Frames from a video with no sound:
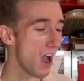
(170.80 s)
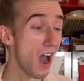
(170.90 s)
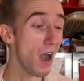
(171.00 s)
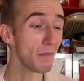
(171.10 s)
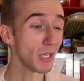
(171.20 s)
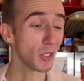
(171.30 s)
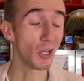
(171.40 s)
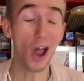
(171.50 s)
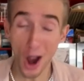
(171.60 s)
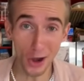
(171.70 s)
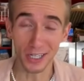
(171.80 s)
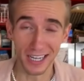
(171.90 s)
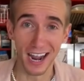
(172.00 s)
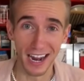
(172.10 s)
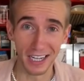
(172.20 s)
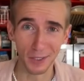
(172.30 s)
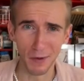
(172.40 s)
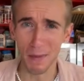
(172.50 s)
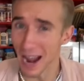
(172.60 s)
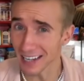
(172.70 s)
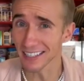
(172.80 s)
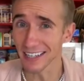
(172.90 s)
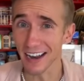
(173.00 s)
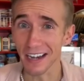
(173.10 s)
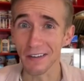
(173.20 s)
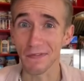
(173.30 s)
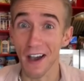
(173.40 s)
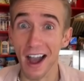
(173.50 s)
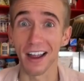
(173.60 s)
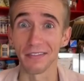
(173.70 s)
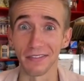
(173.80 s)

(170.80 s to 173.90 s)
Amish lard cakes from 1895.